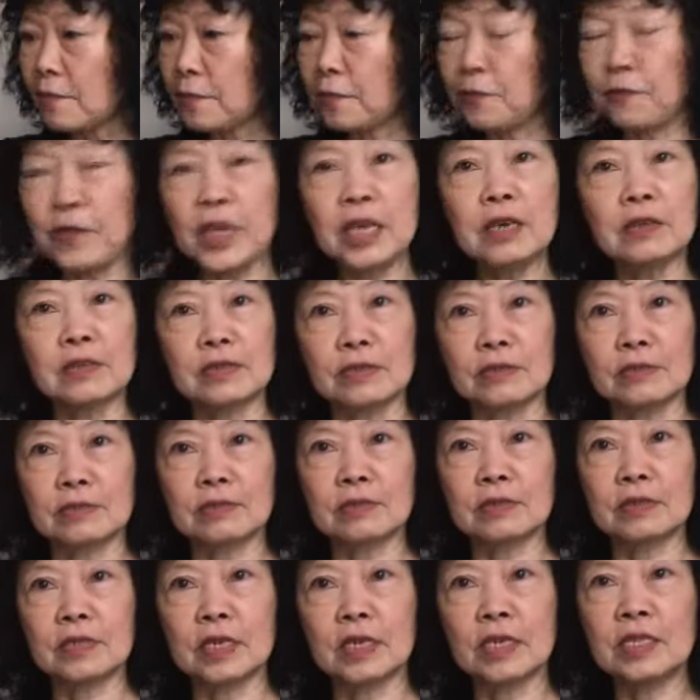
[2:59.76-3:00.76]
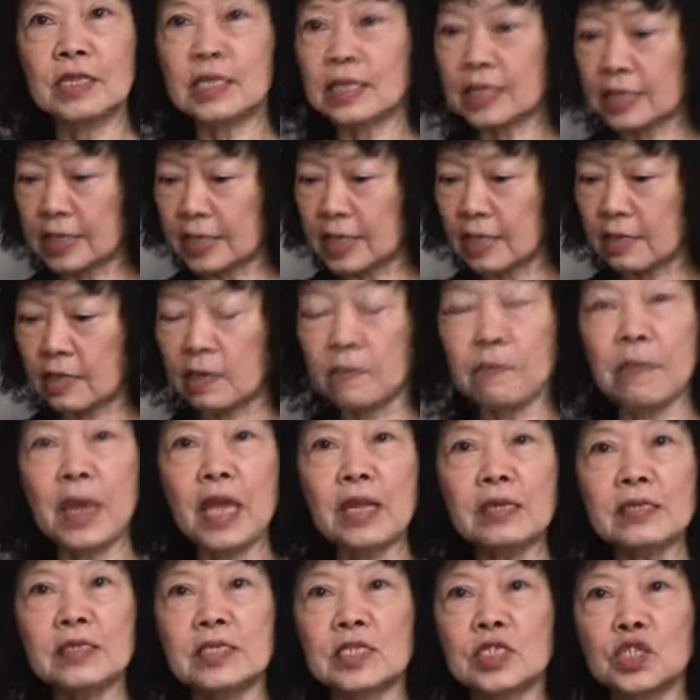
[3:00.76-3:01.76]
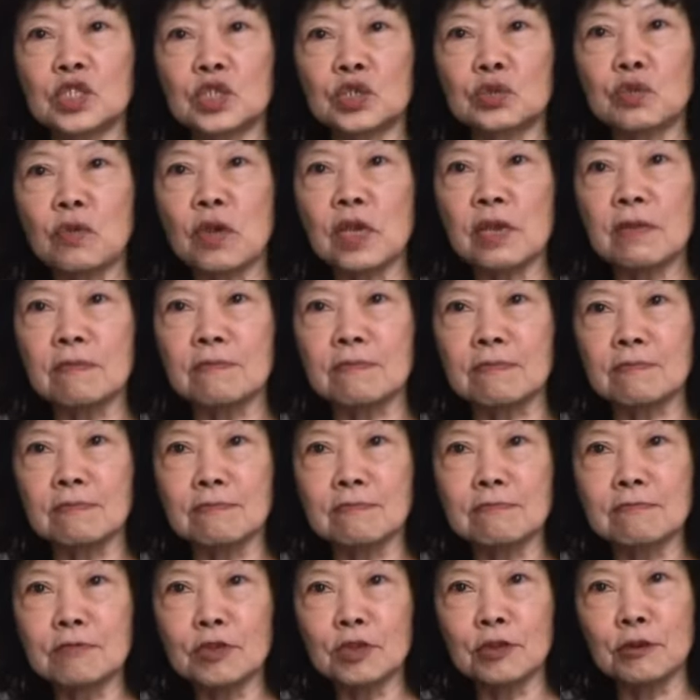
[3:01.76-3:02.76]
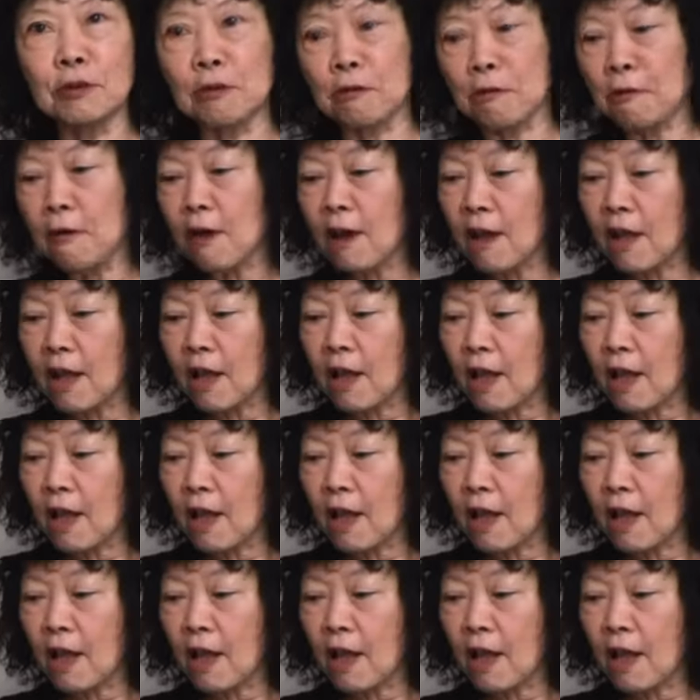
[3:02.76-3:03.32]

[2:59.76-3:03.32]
field. It's the mainstream, you know.